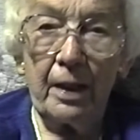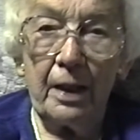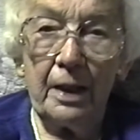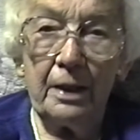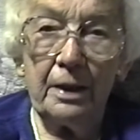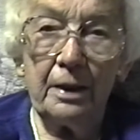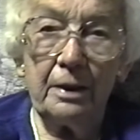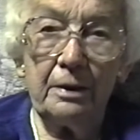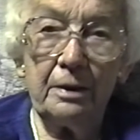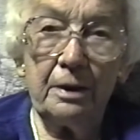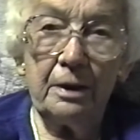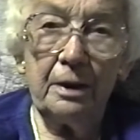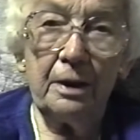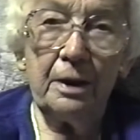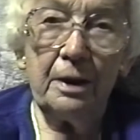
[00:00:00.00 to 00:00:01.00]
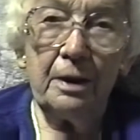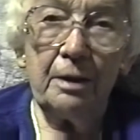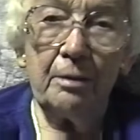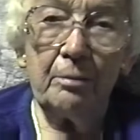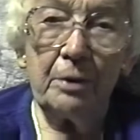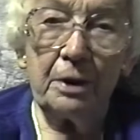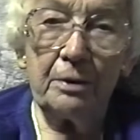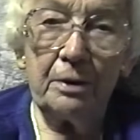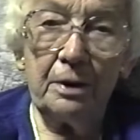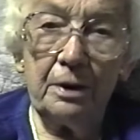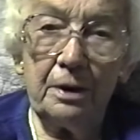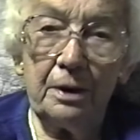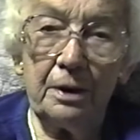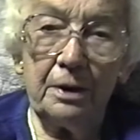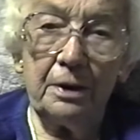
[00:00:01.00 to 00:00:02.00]
And but
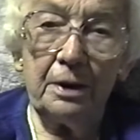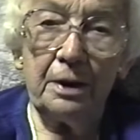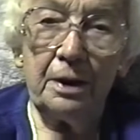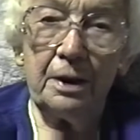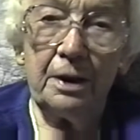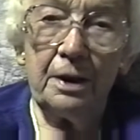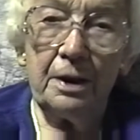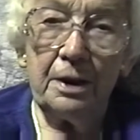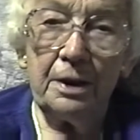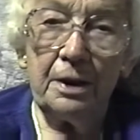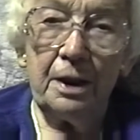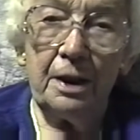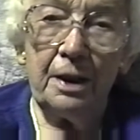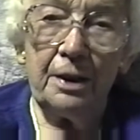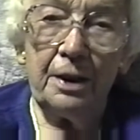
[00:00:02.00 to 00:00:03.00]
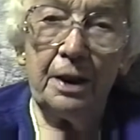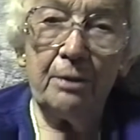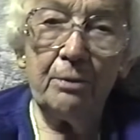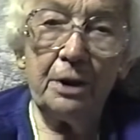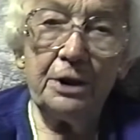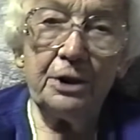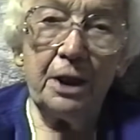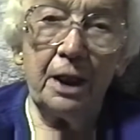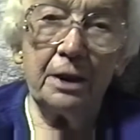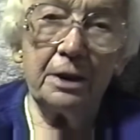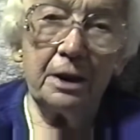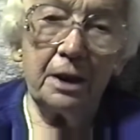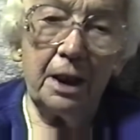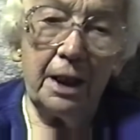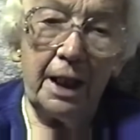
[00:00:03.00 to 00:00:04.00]
then when
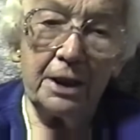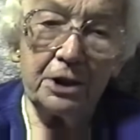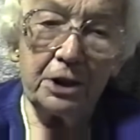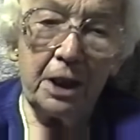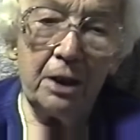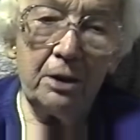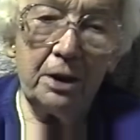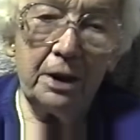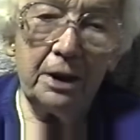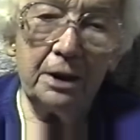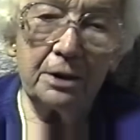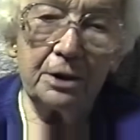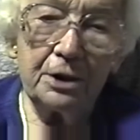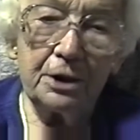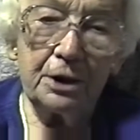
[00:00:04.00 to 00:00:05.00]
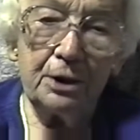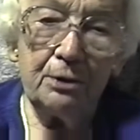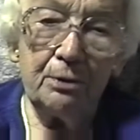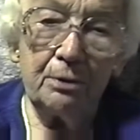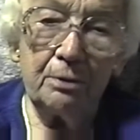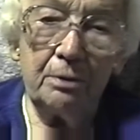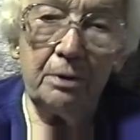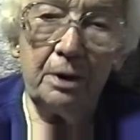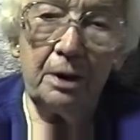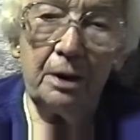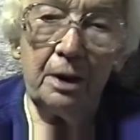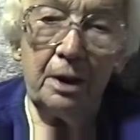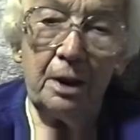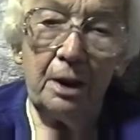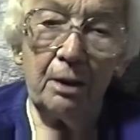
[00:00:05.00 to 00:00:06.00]
I started her to school
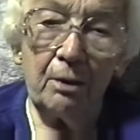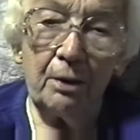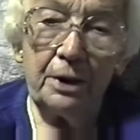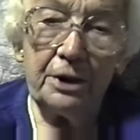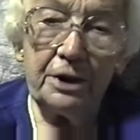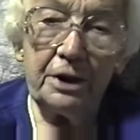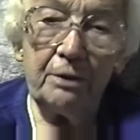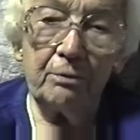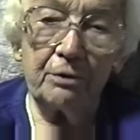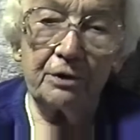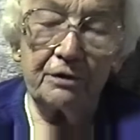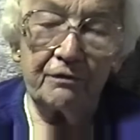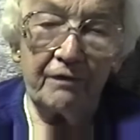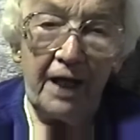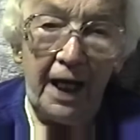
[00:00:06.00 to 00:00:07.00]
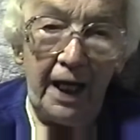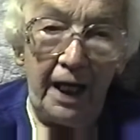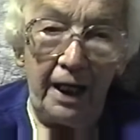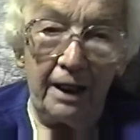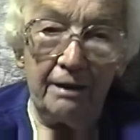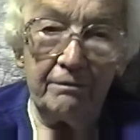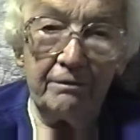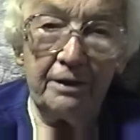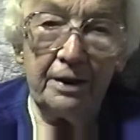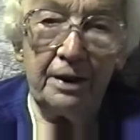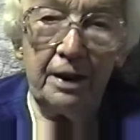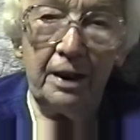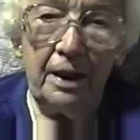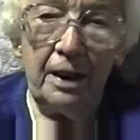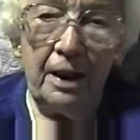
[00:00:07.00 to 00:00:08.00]
when she was 5,
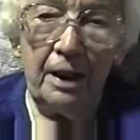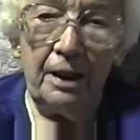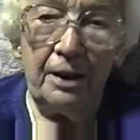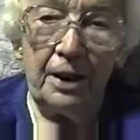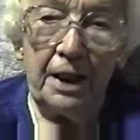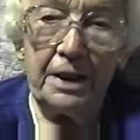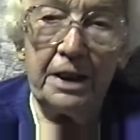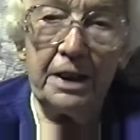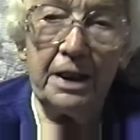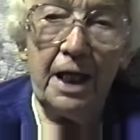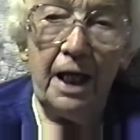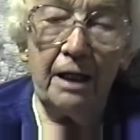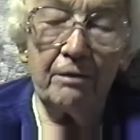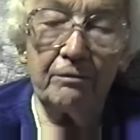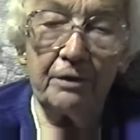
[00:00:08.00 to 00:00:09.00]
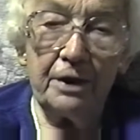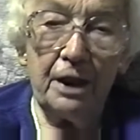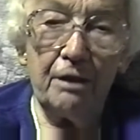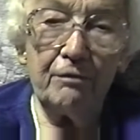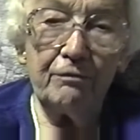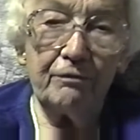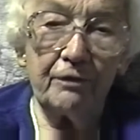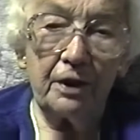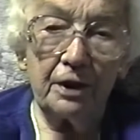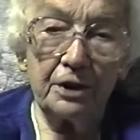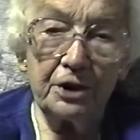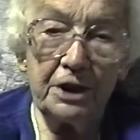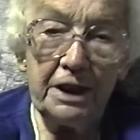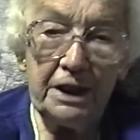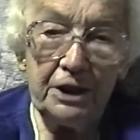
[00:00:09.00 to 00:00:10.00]
they didn't have enough
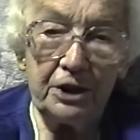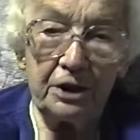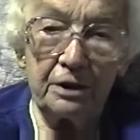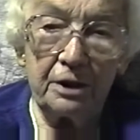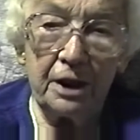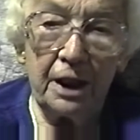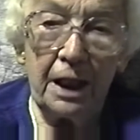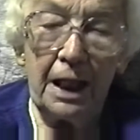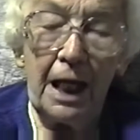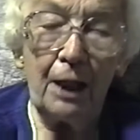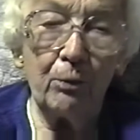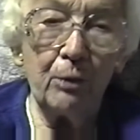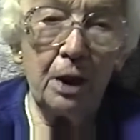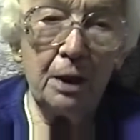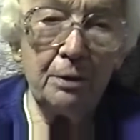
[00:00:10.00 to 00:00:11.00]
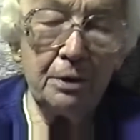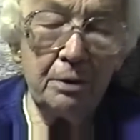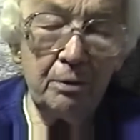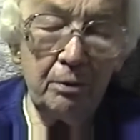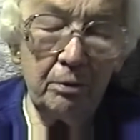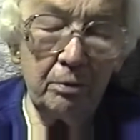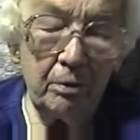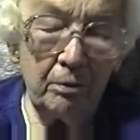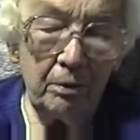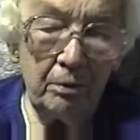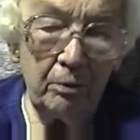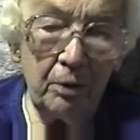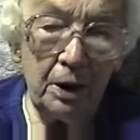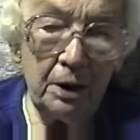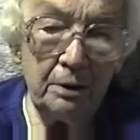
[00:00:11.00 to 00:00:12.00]
teachers. They're like
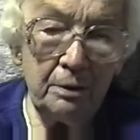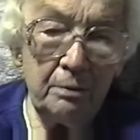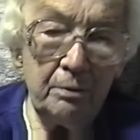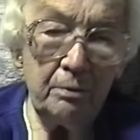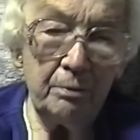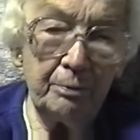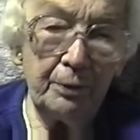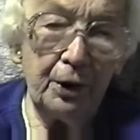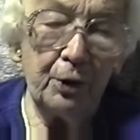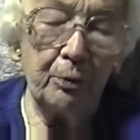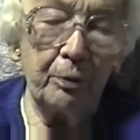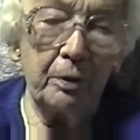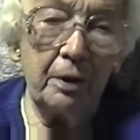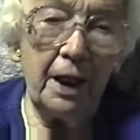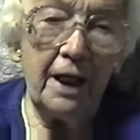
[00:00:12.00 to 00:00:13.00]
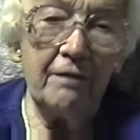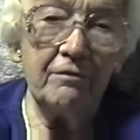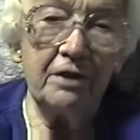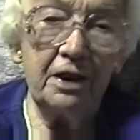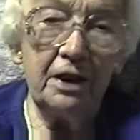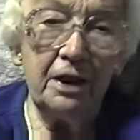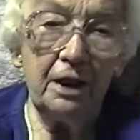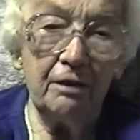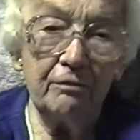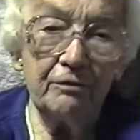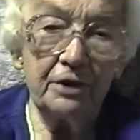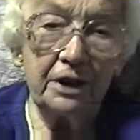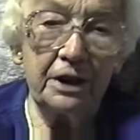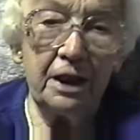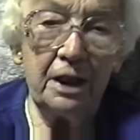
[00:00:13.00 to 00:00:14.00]
one pupil having enough
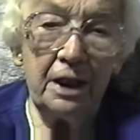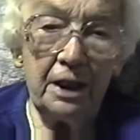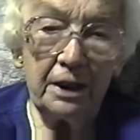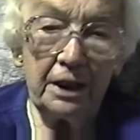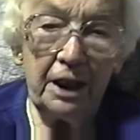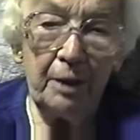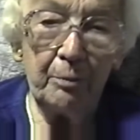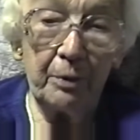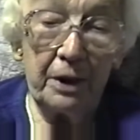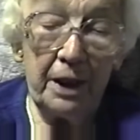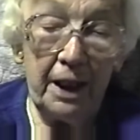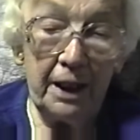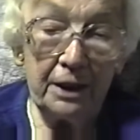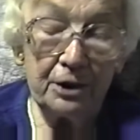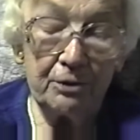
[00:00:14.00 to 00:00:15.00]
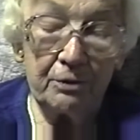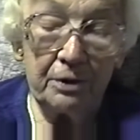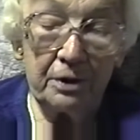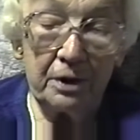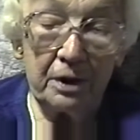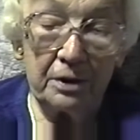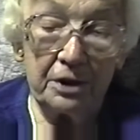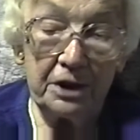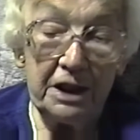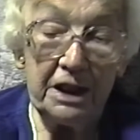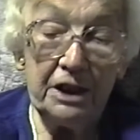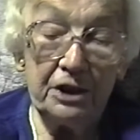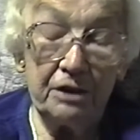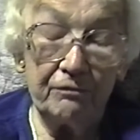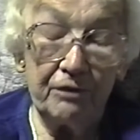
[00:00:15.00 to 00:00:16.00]
to keep an extra
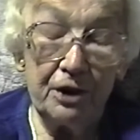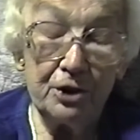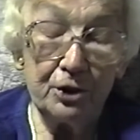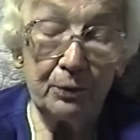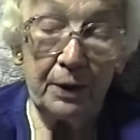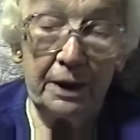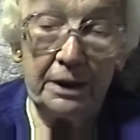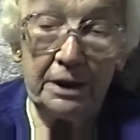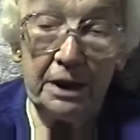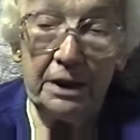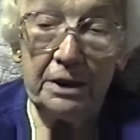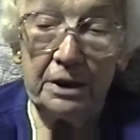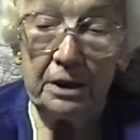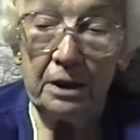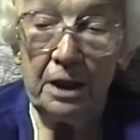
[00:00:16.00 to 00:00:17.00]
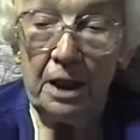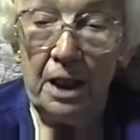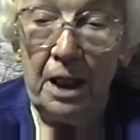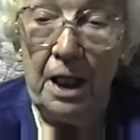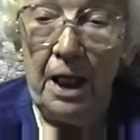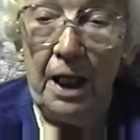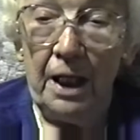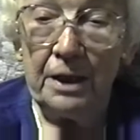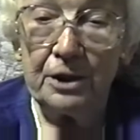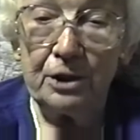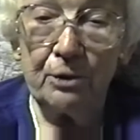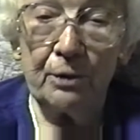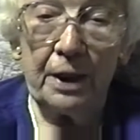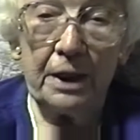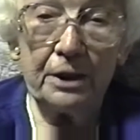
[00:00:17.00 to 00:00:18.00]
teacher, first grade teacher. And
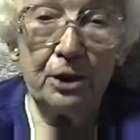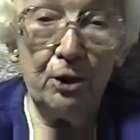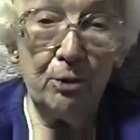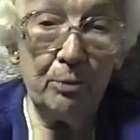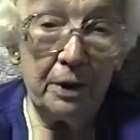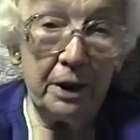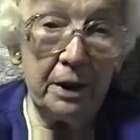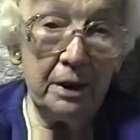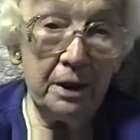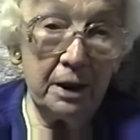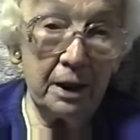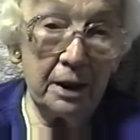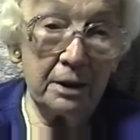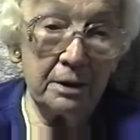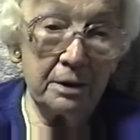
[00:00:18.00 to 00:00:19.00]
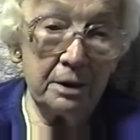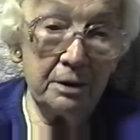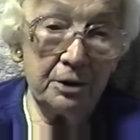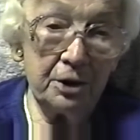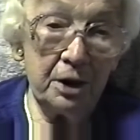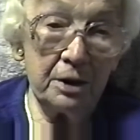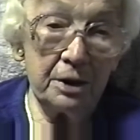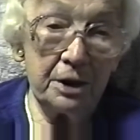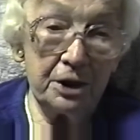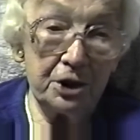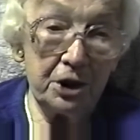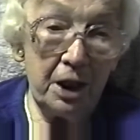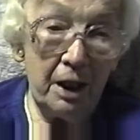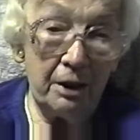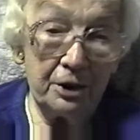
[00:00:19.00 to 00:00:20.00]
so they told me to
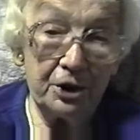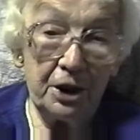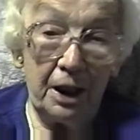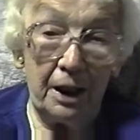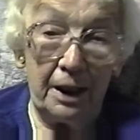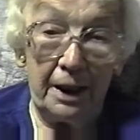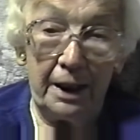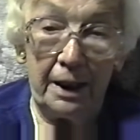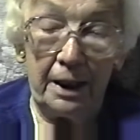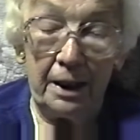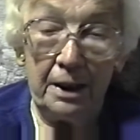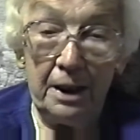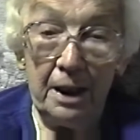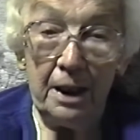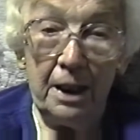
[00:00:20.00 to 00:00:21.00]
start Charlie Ann.